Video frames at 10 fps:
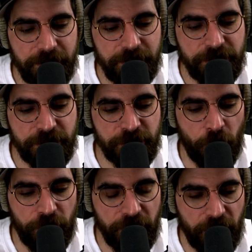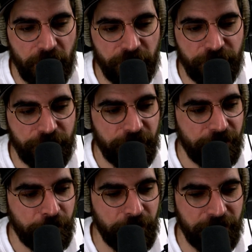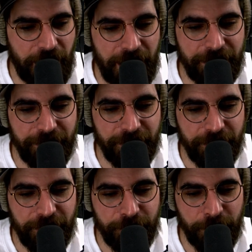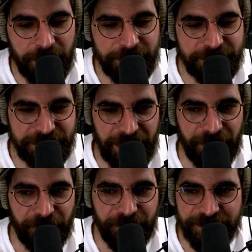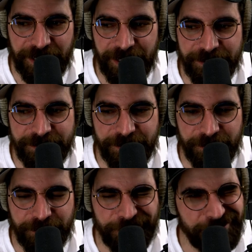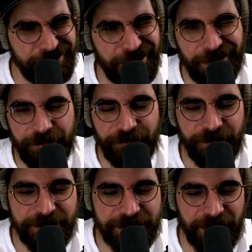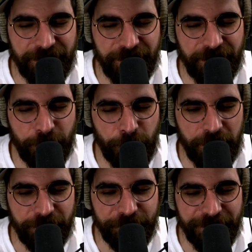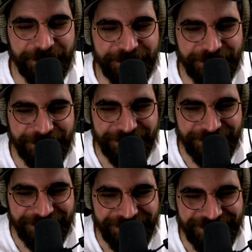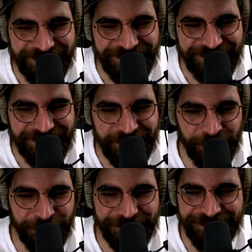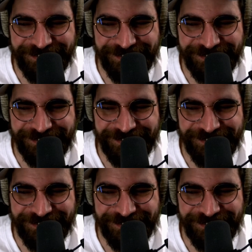starting off with adding myself as a heister feels kind of weird, right? No?